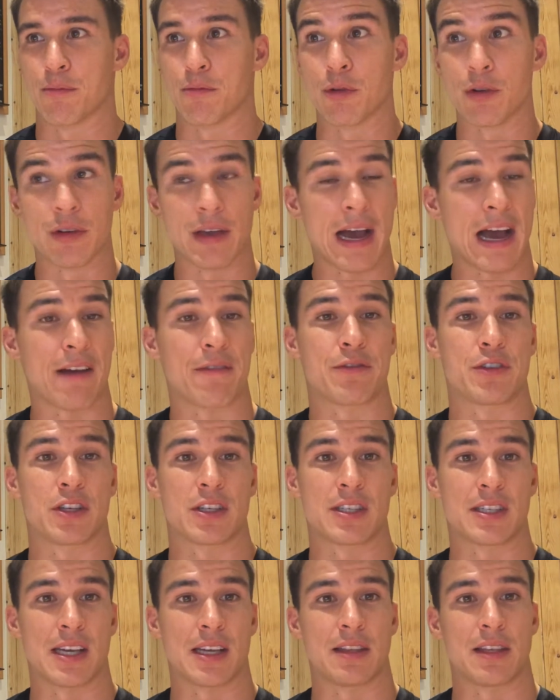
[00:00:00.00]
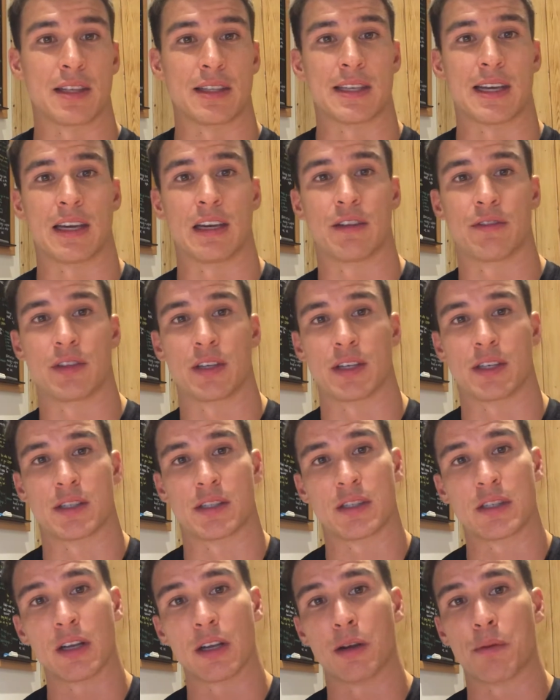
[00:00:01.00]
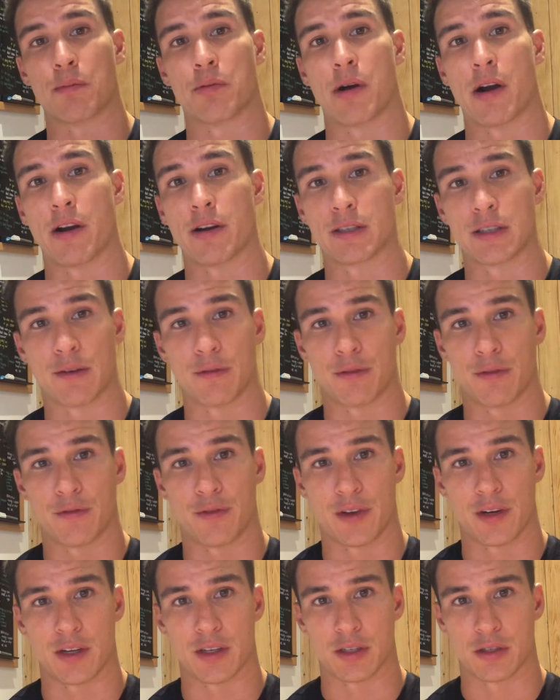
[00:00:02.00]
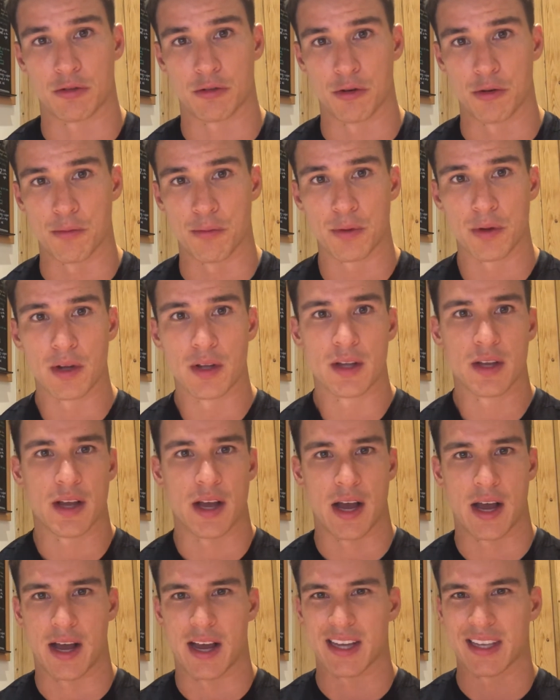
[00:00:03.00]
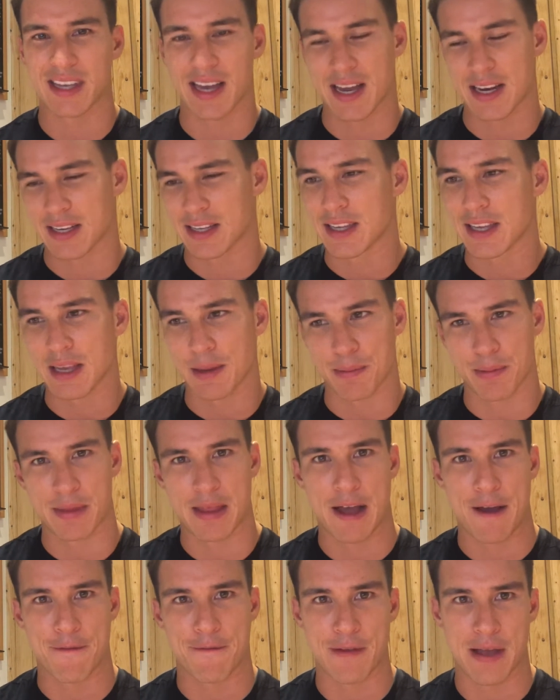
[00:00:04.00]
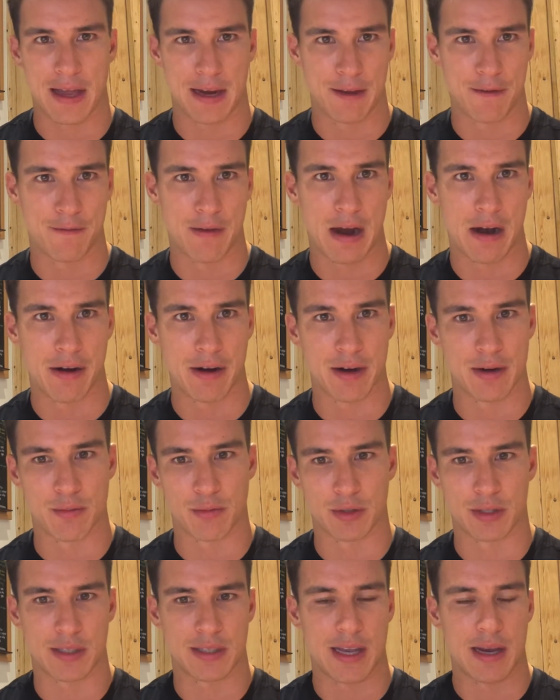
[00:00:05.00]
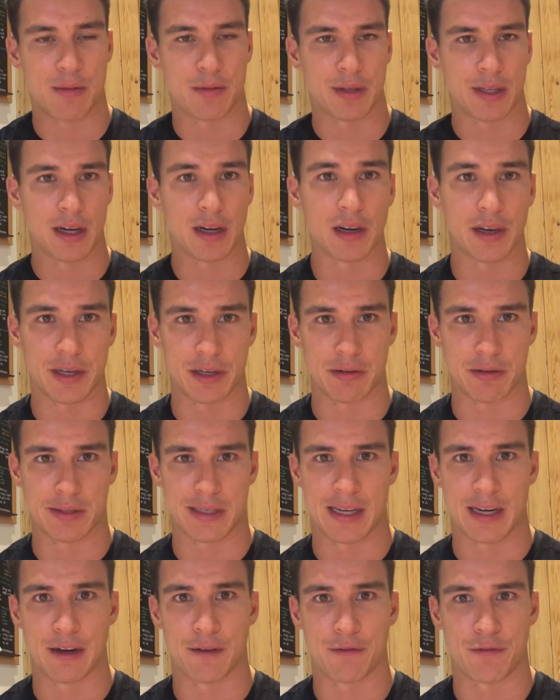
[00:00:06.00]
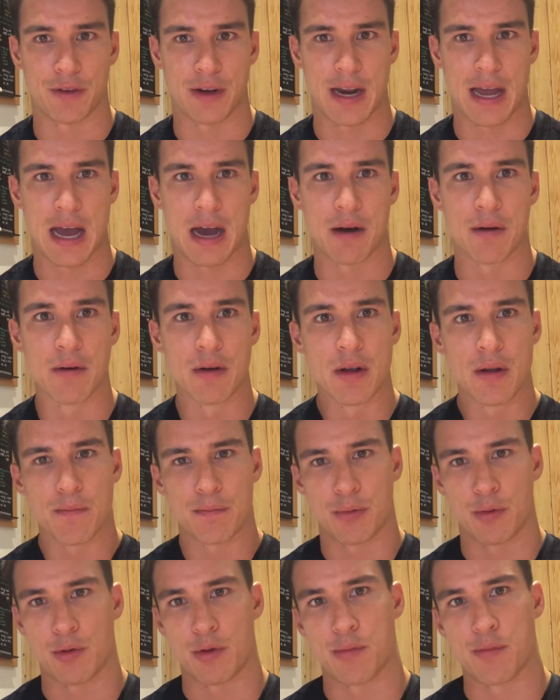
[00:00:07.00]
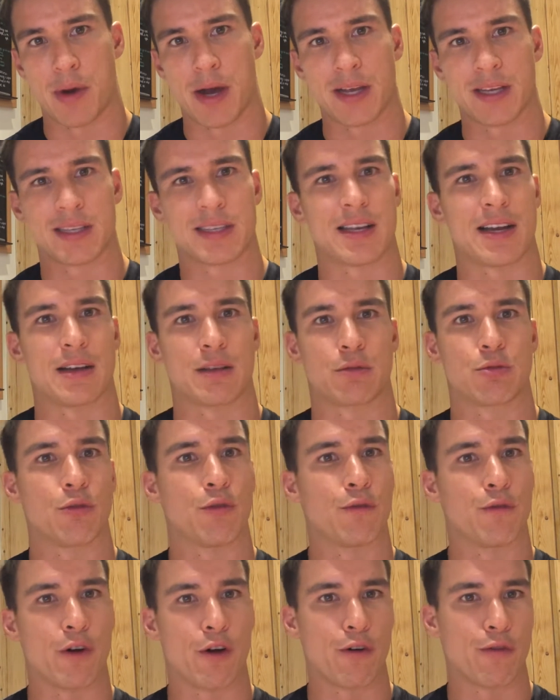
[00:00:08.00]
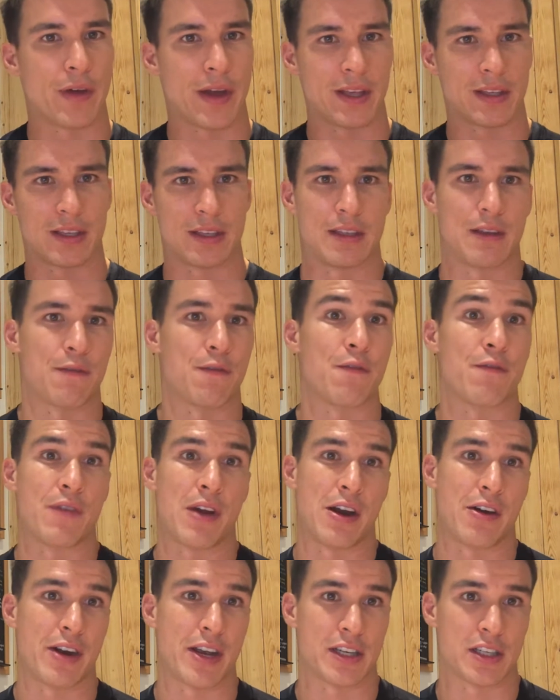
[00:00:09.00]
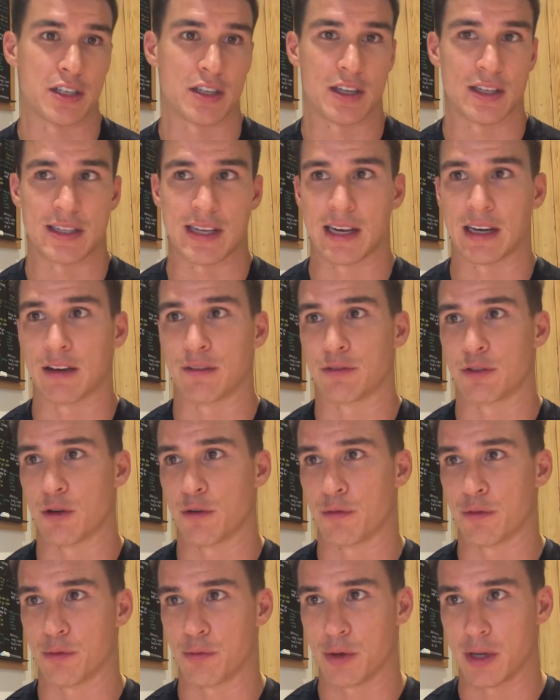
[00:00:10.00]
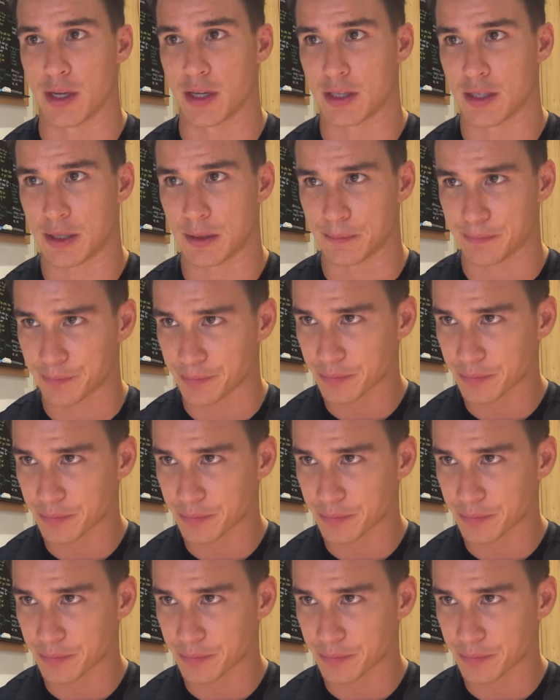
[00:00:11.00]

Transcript: We have just said that deadlifting is still a priority for the fitness group. Again, keeping that fairly varied. We're staying with a clean grip deadlift for now, but we might start to evolve that into different variations of deadlift over the weeks.